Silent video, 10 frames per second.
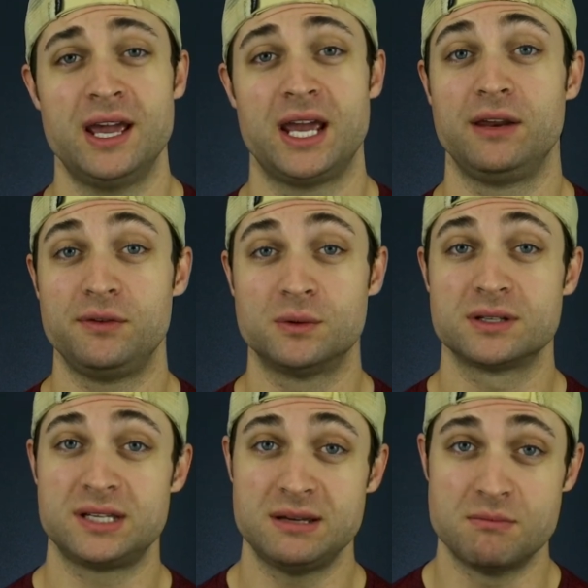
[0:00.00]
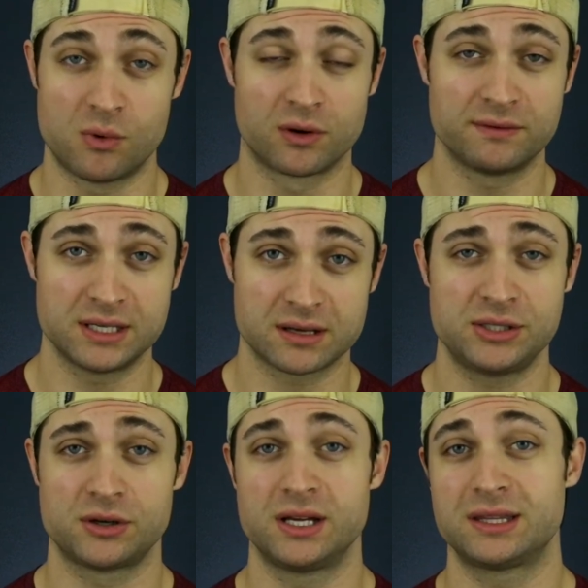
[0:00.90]
And if you want to see more of this,
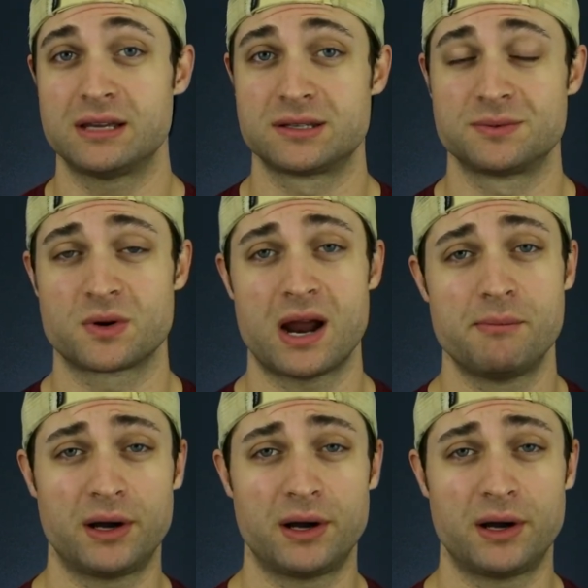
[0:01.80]
be sure to hit that subscribe